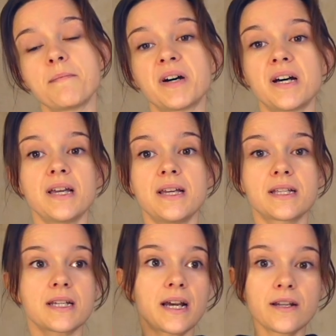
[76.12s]
But
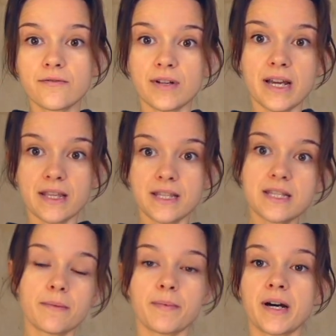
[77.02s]
it's kind of like
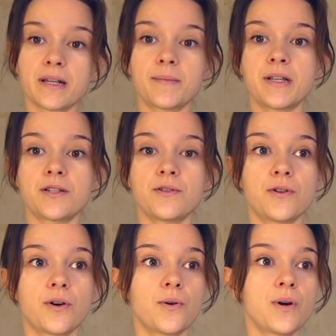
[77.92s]
this apartment, you
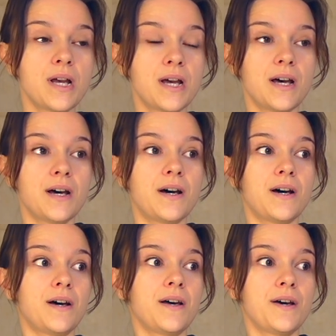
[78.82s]
know,
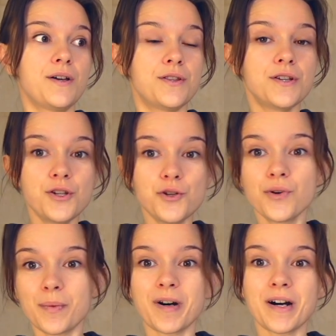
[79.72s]
the
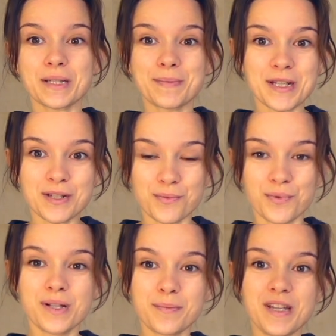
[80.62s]
new apartment
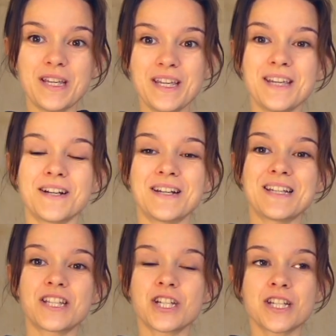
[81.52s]
will be here.
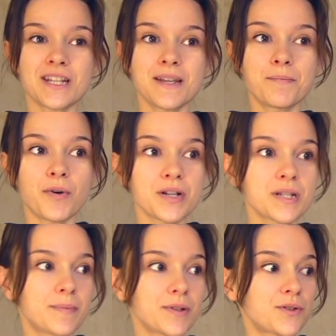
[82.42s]
It's just
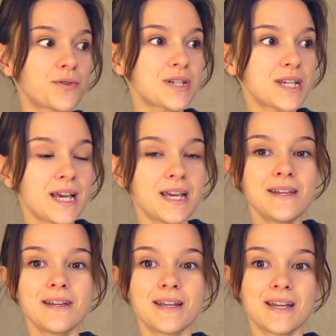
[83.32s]
impossible to
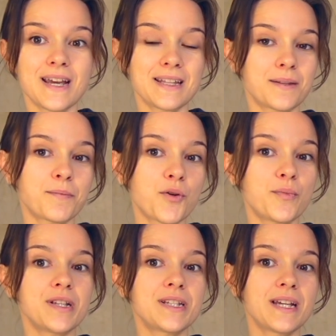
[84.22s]
say at the
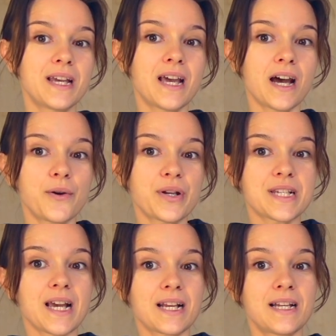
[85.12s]
moment how
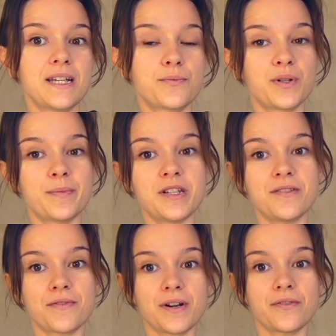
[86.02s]
exactly it will be
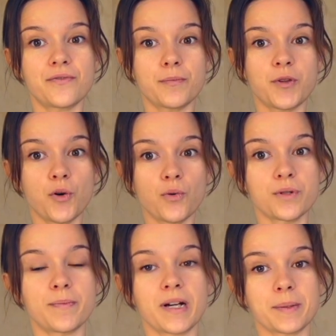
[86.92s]
different from the old
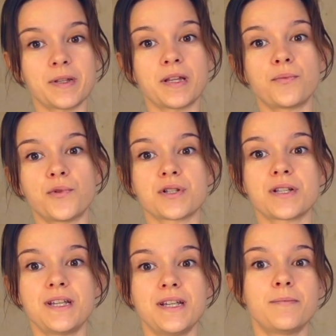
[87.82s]
apartment that was
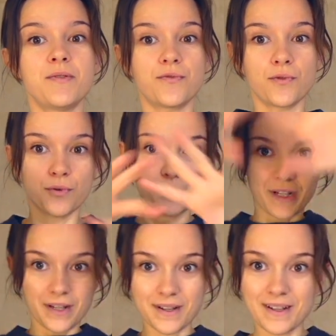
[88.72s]
here before
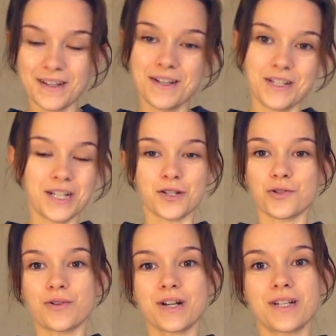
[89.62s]
we
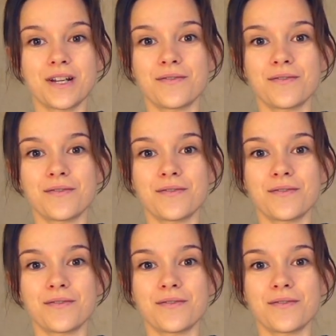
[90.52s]
deconstructed